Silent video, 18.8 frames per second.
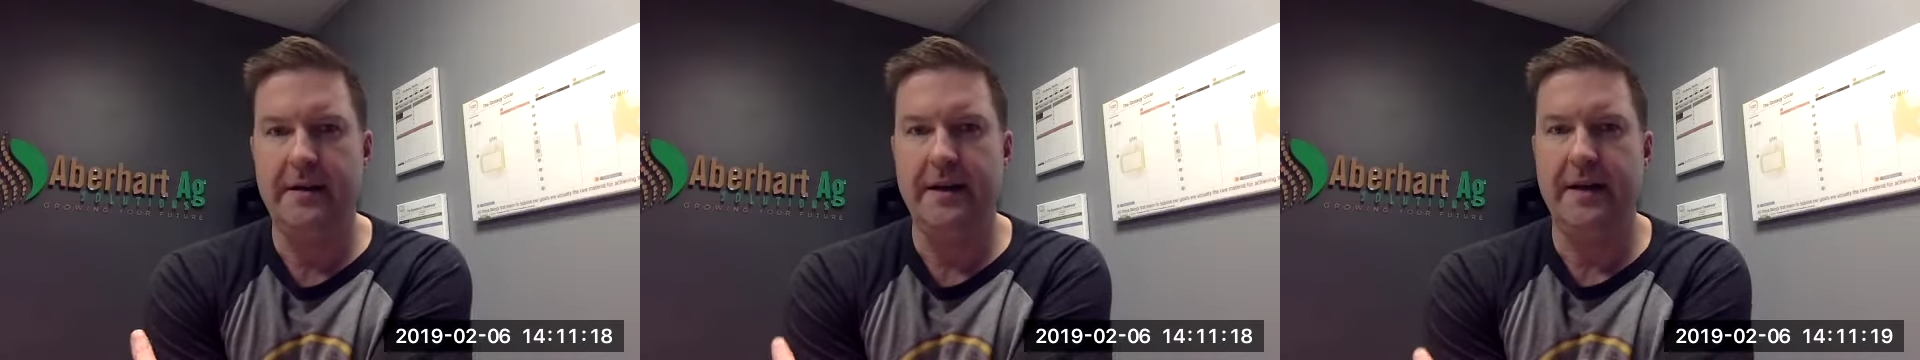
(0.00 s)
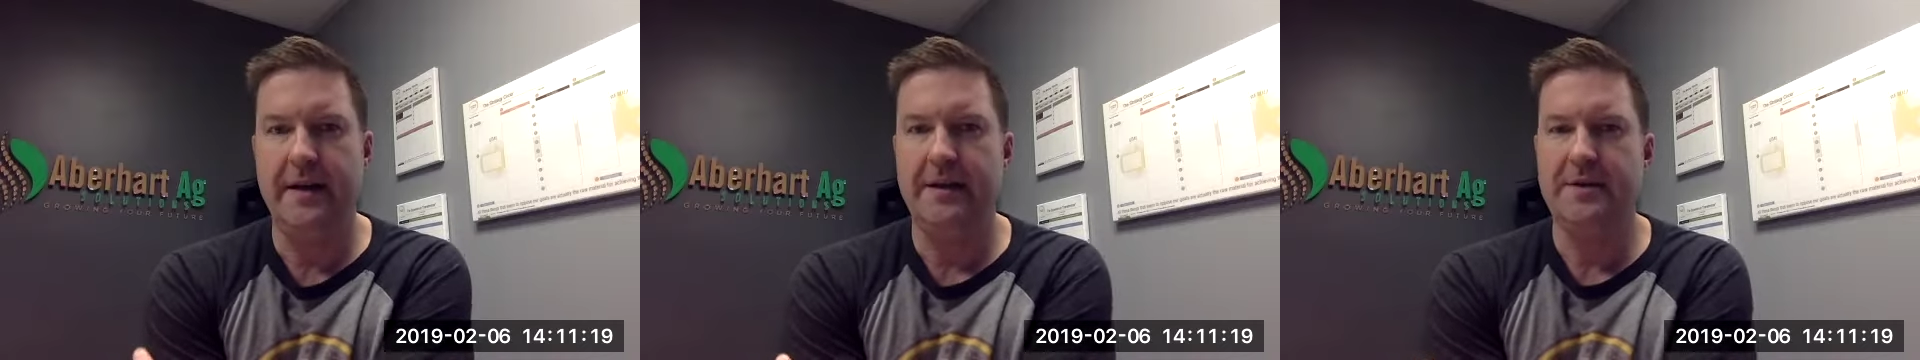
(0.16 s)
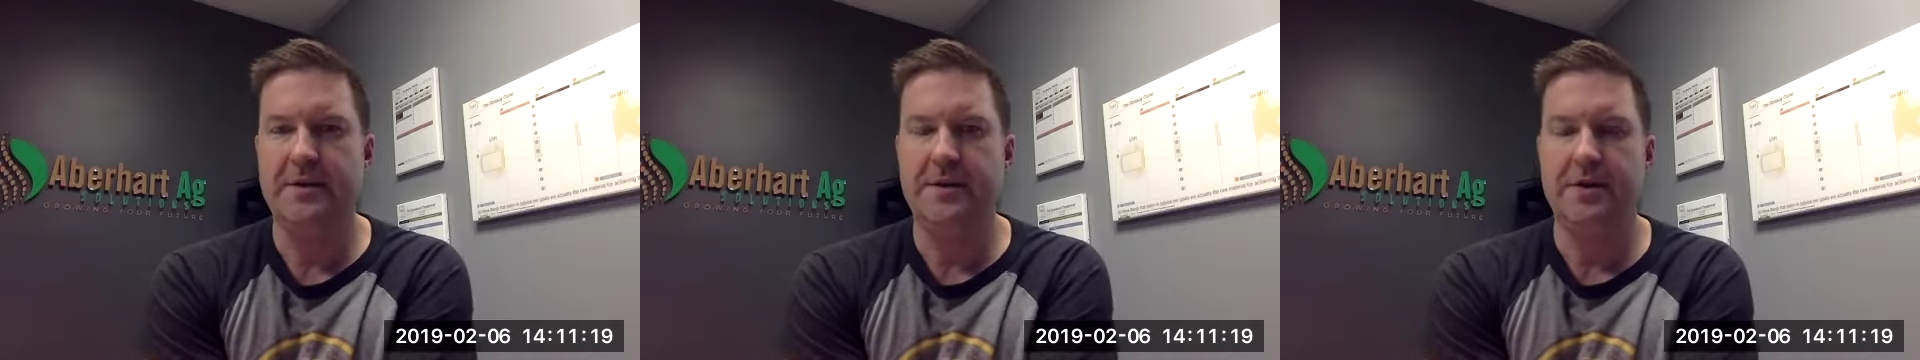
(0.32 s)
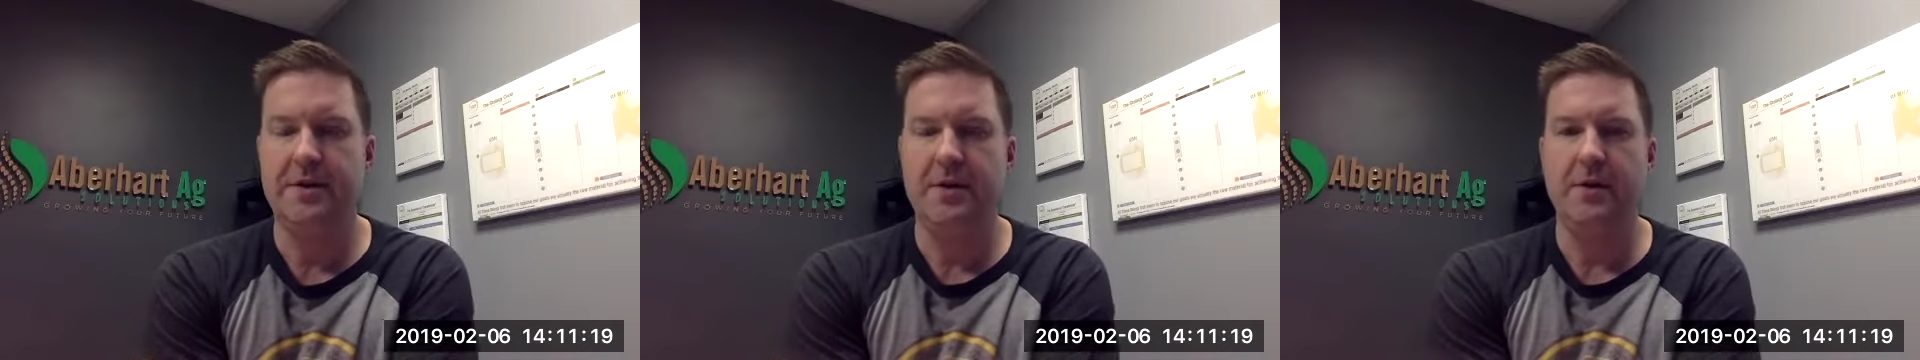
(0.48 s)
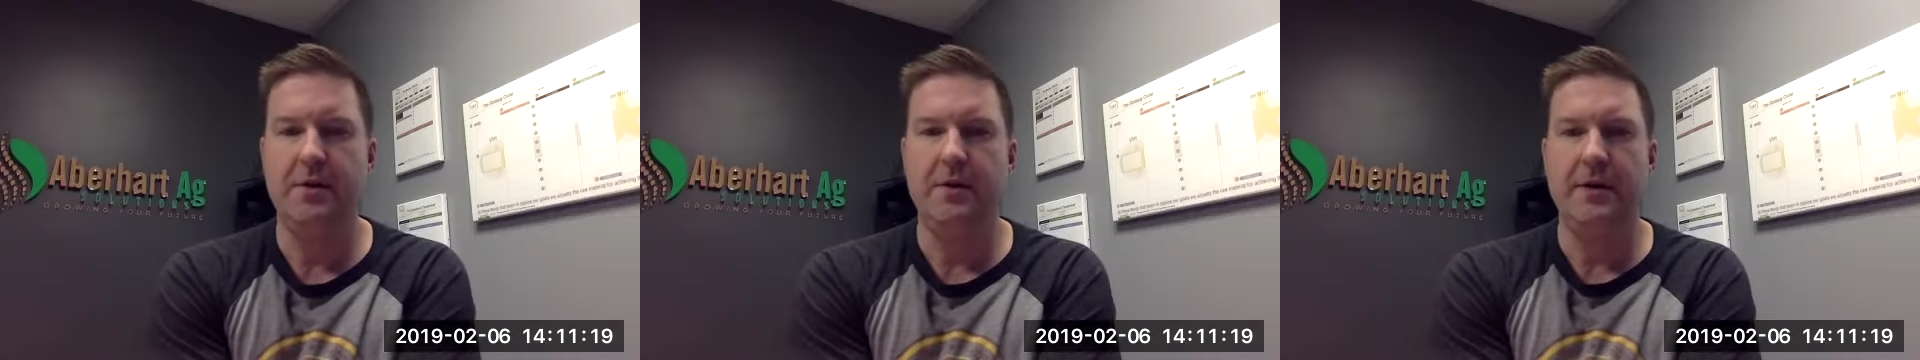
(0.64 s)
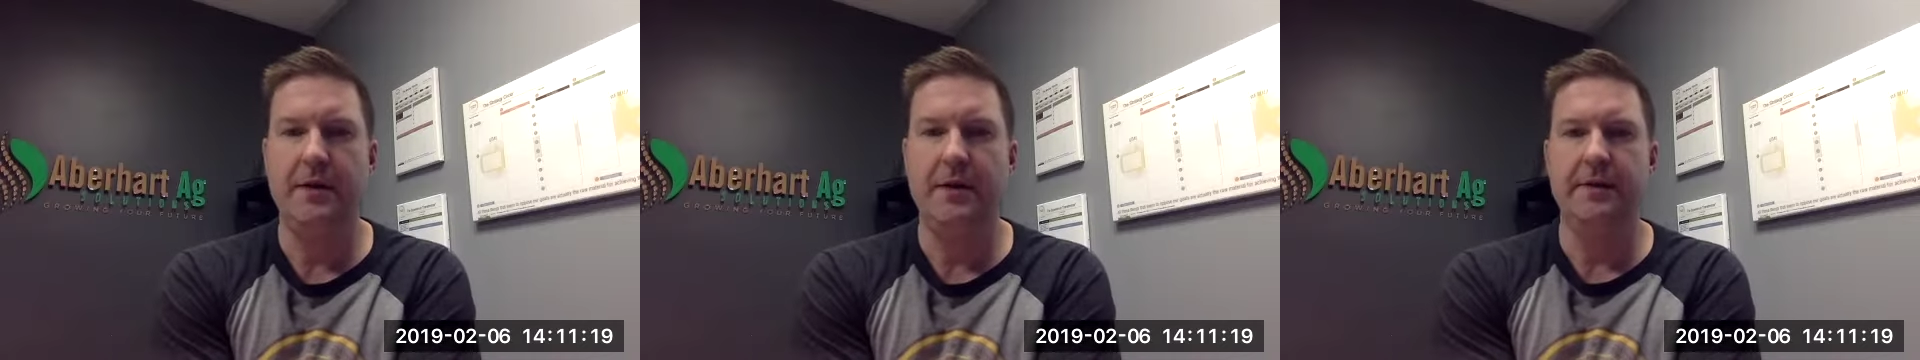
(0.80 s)
tests
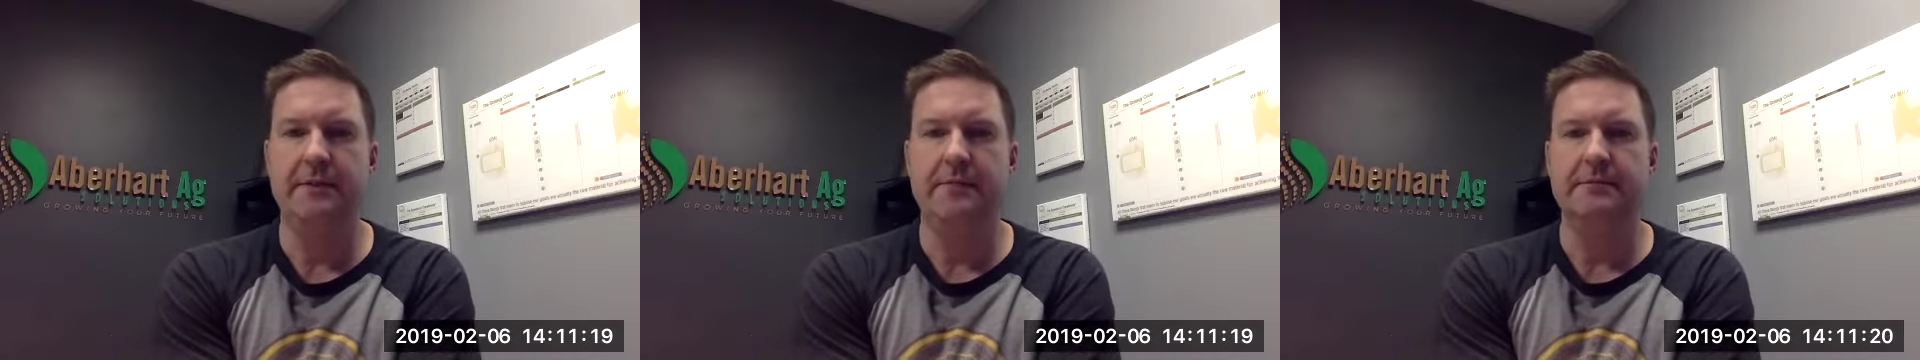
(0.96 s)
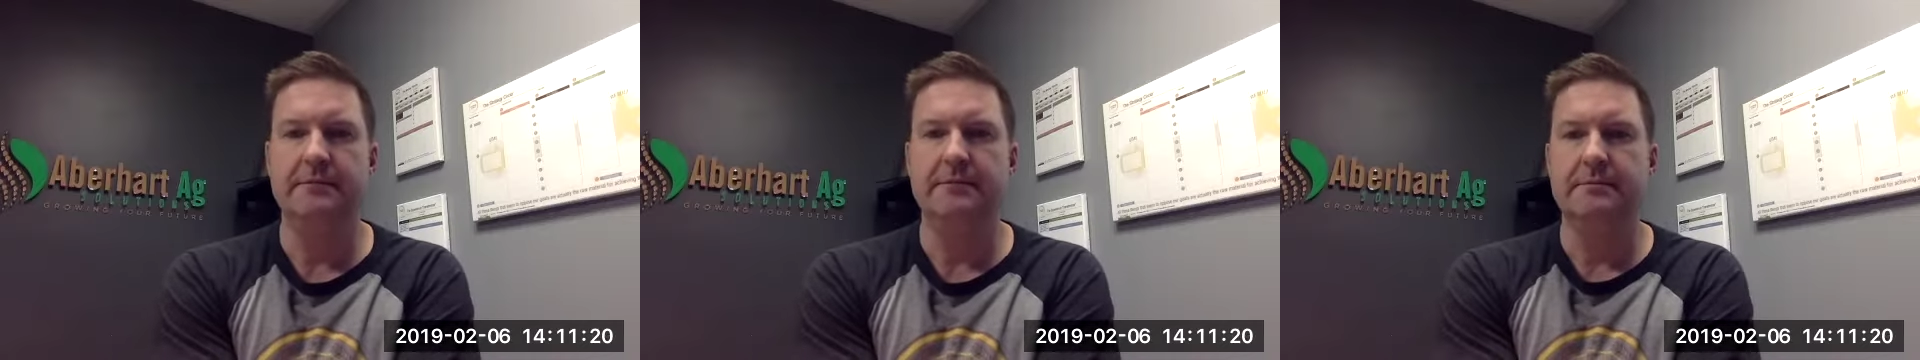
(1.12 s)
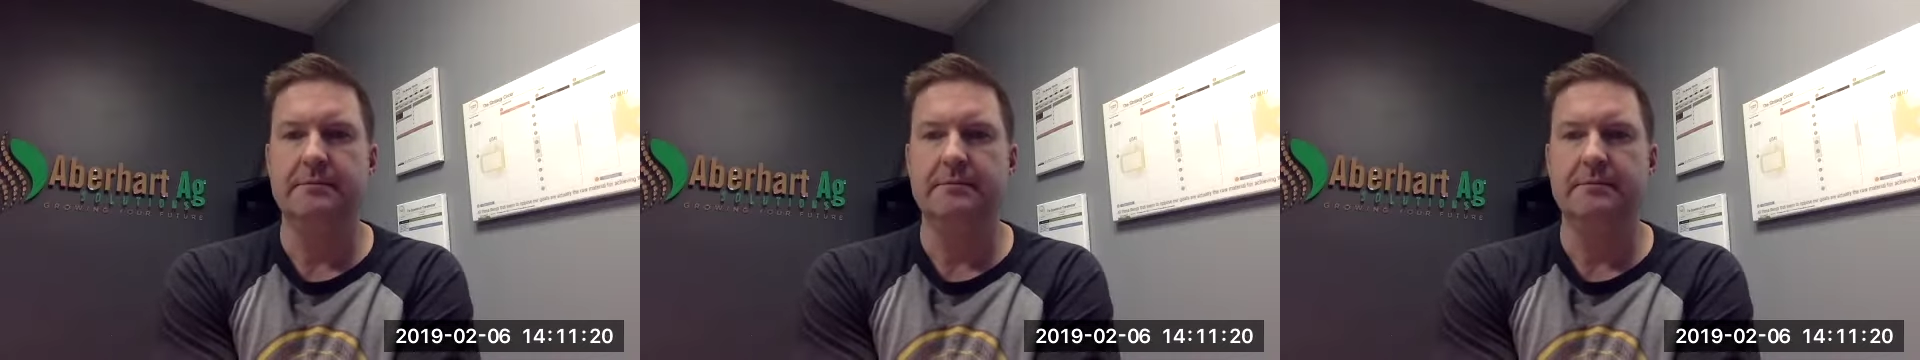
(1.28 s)
showing